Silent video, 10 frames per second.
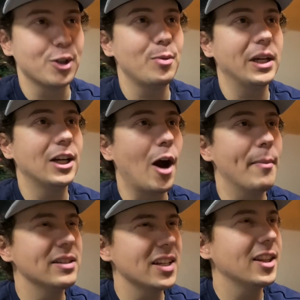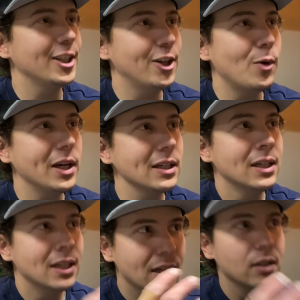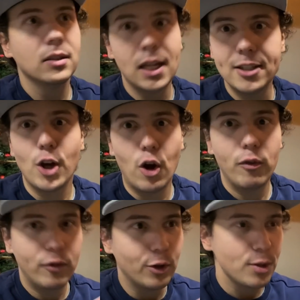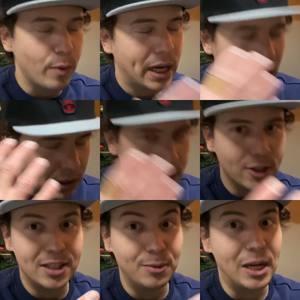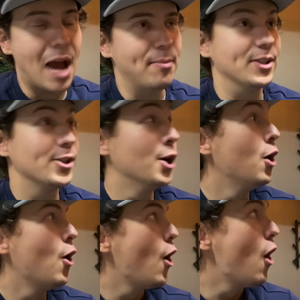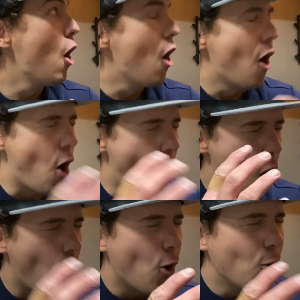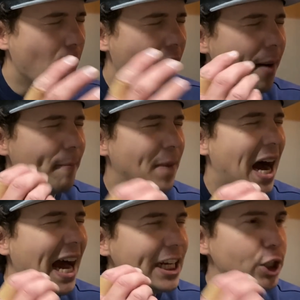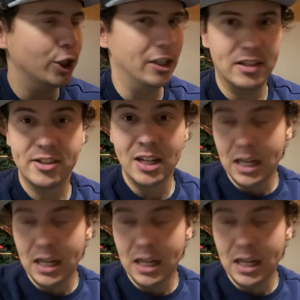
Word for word: swing comments, I thought, you know what? Let's go full swing and let's just see what happens. Oh my goodness.